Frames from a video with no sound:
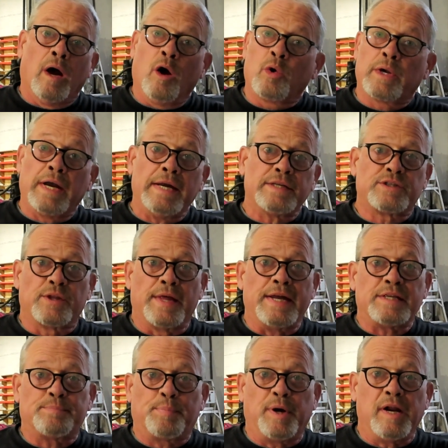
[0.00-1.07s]
Okay, so
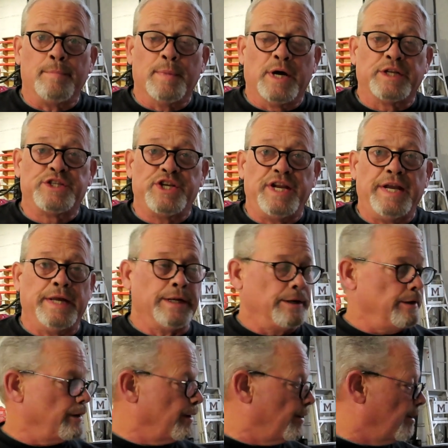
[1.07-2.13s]
that's pretty much it.
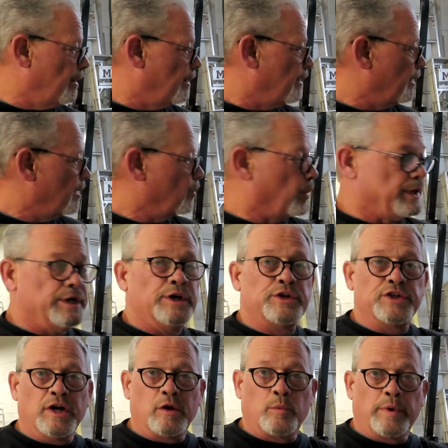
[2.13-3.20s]
When you're
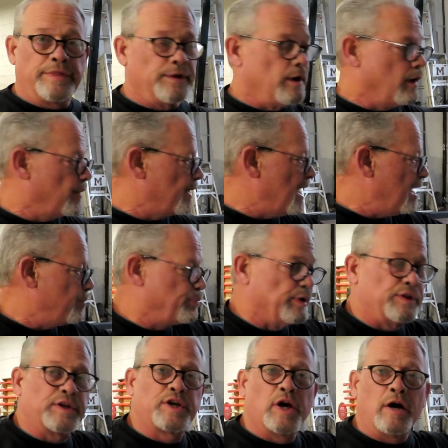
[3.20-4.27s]
done with all that,
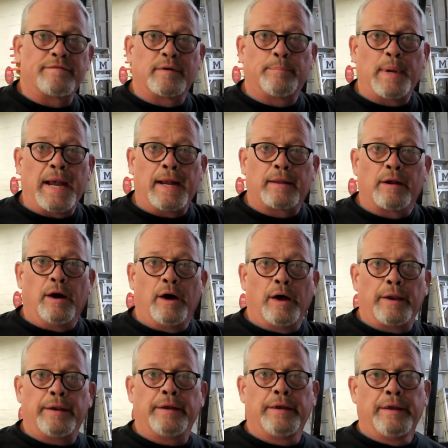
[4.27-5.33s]
put the cover back
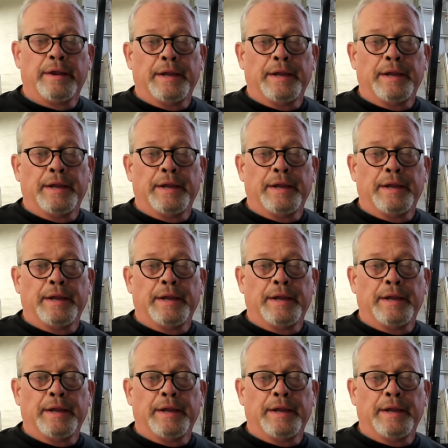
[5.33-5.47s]
on.